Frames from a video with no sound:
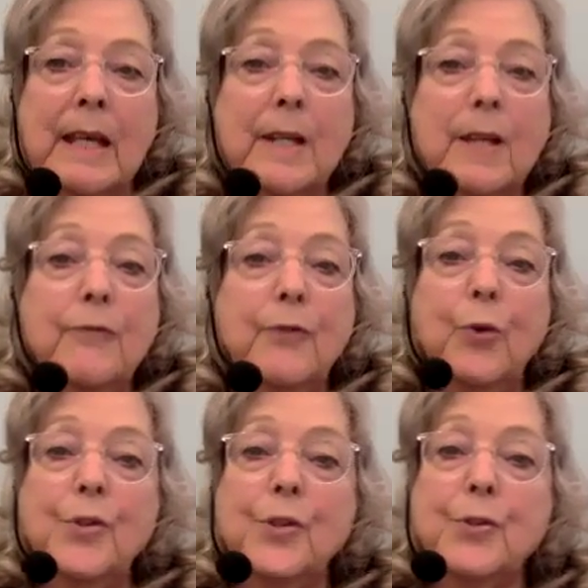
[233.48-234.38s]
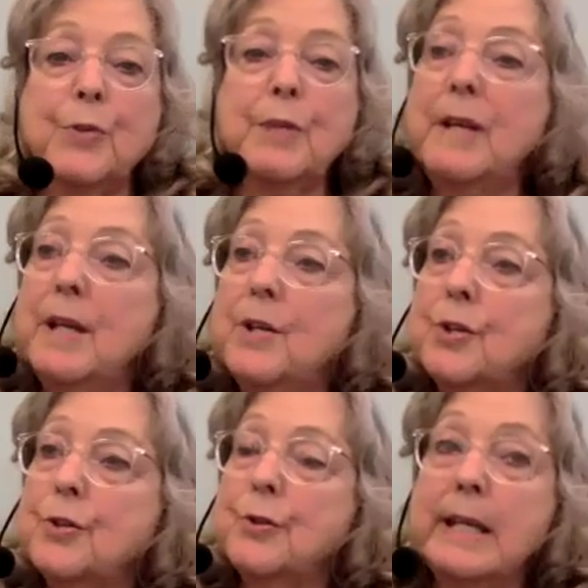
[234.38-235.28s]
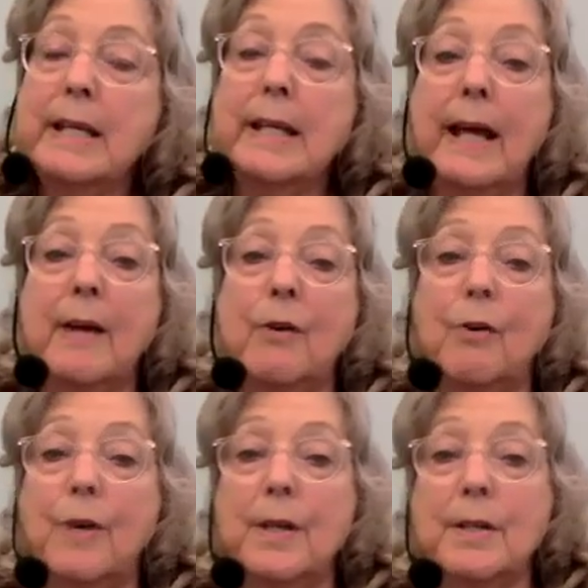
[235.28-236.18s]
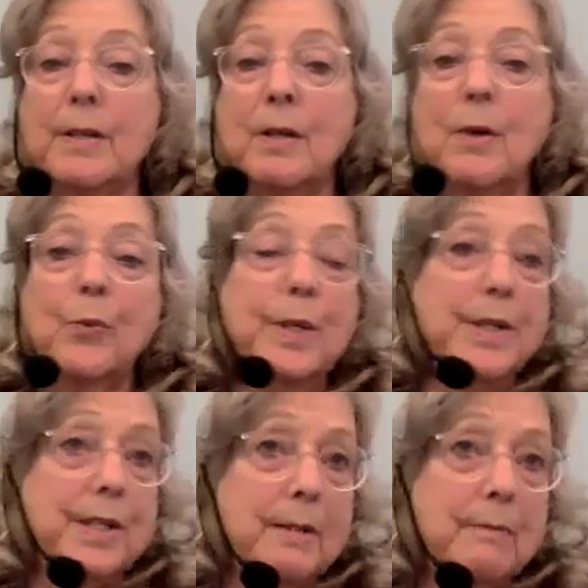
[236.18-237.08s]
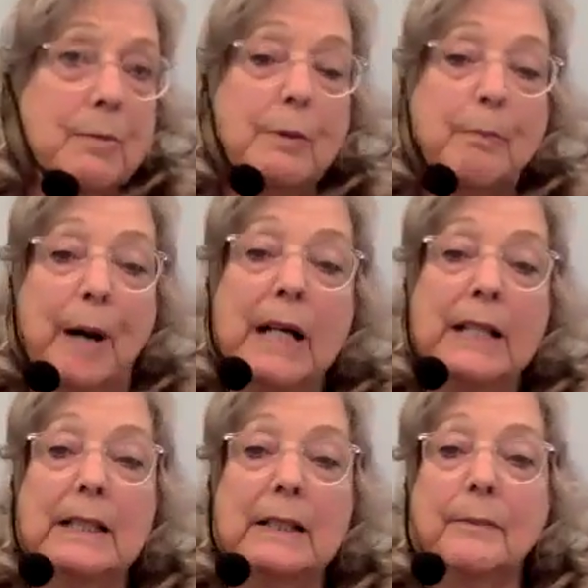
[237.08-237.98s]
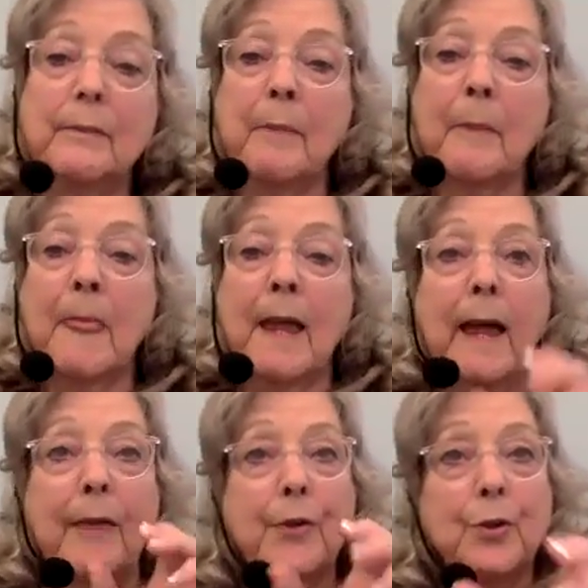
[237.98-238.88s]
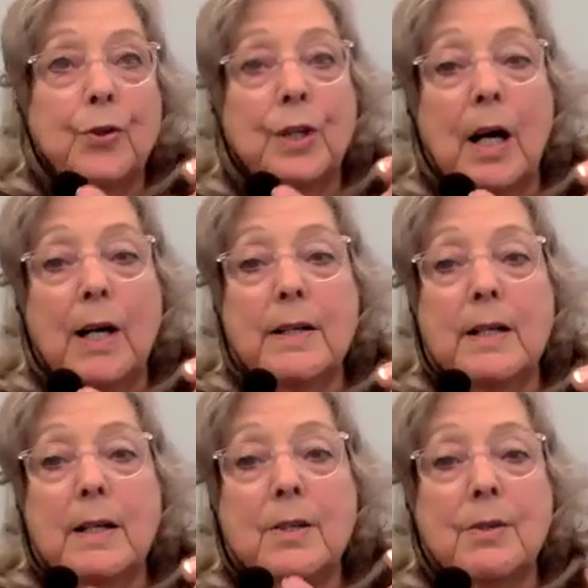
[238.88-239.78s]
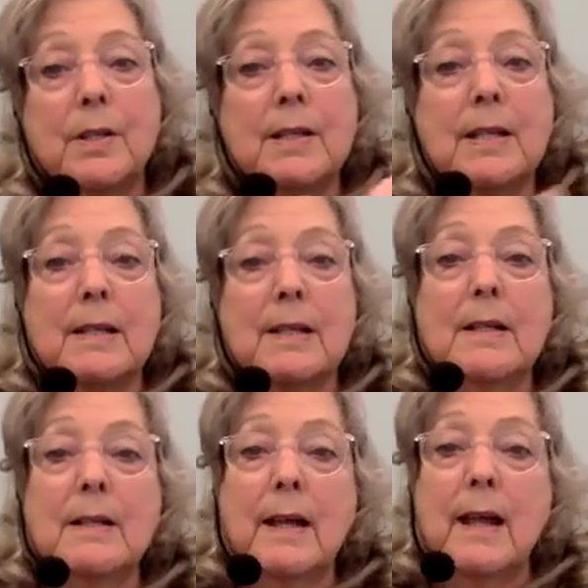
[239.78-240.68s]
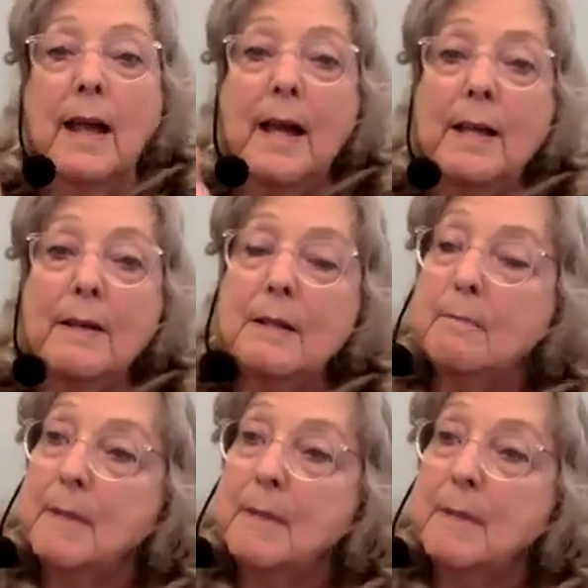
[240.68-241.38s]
It unfolds 3 major training categories: wisdom or panya, ethical conduct or Sīla, and